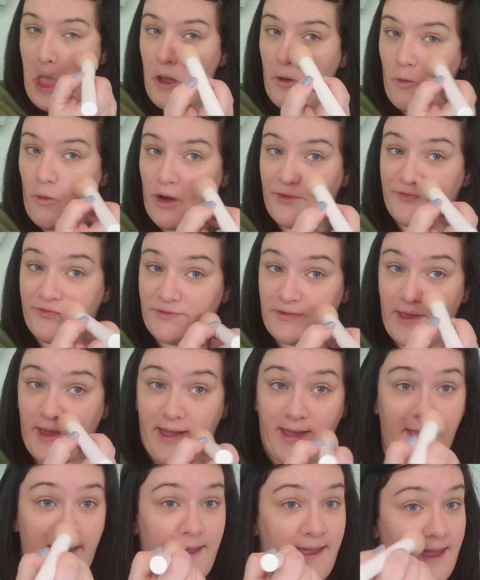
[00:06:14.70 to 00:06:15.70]
what the
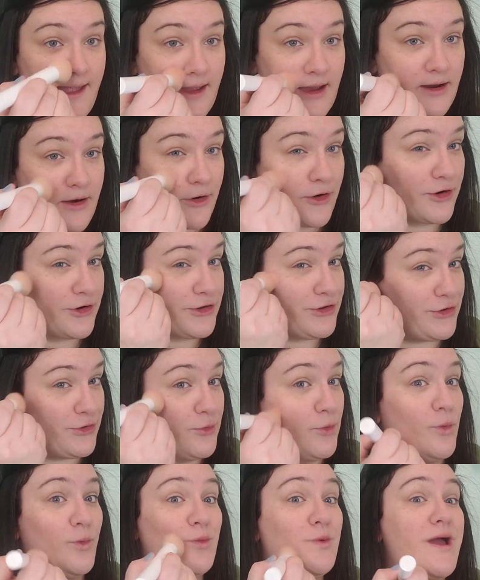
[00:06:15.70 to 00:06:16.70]
heck are
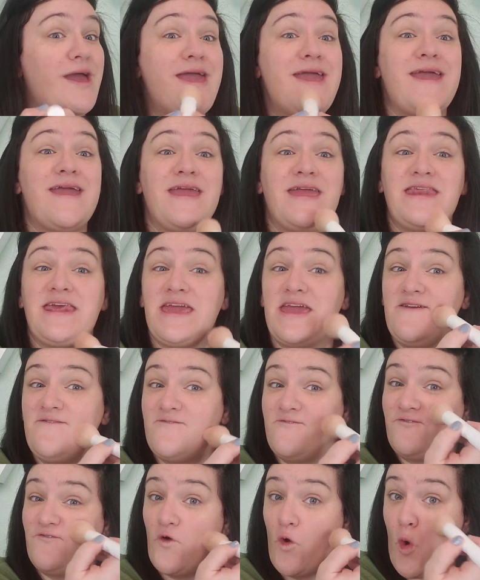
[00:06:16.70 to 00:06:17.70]
you waiting
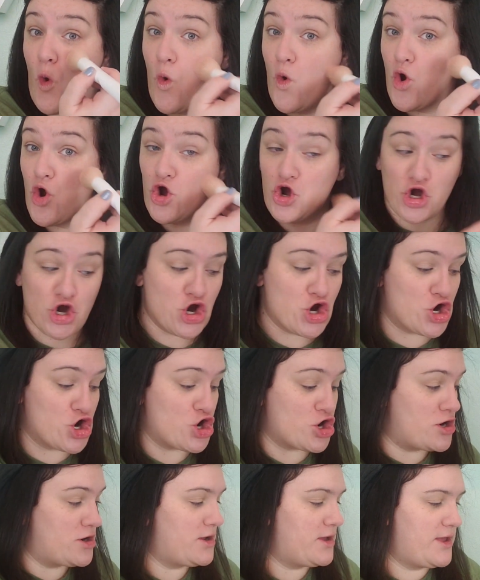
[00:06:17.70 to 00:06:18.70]

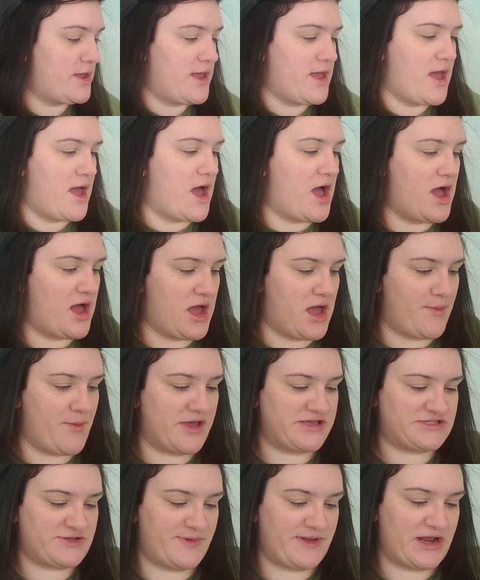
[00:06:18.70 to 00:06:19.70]
for? So
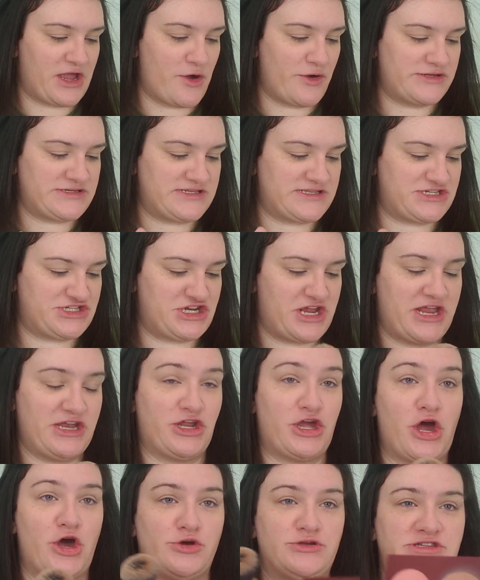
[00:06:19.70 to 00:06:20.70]
I'm going to go into the
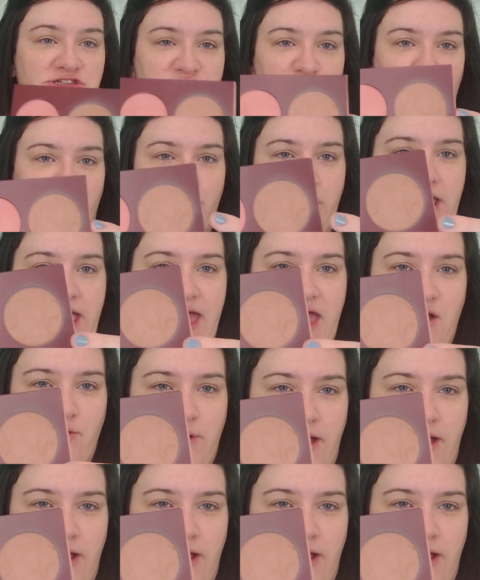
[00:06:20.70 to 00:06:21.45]
shade Costa Ray